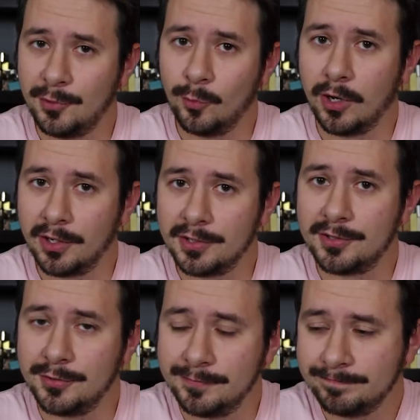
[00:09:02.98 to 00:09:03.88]
if you wanted
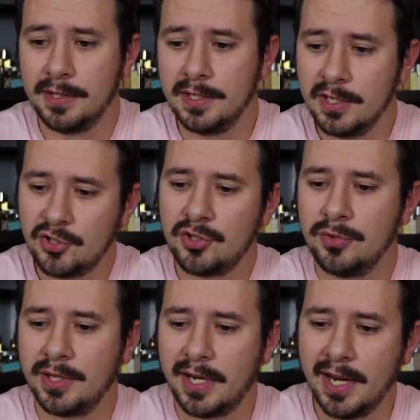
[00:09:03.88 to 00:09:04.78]
to. The
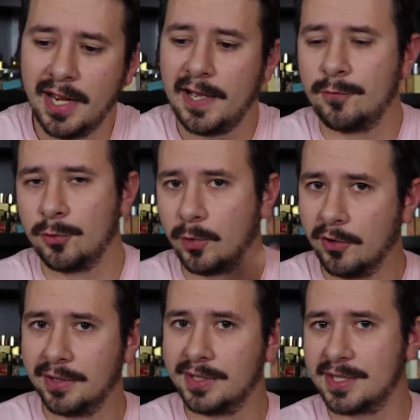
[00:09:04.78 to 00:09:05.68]
issue that I have with
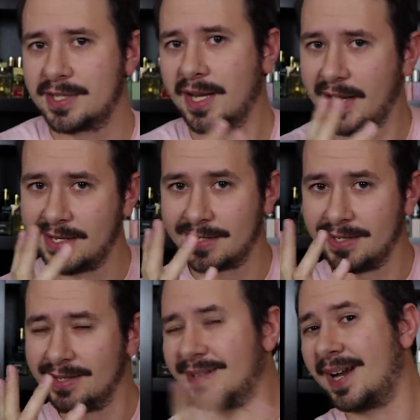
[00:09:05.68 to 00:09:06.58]
wearing this as a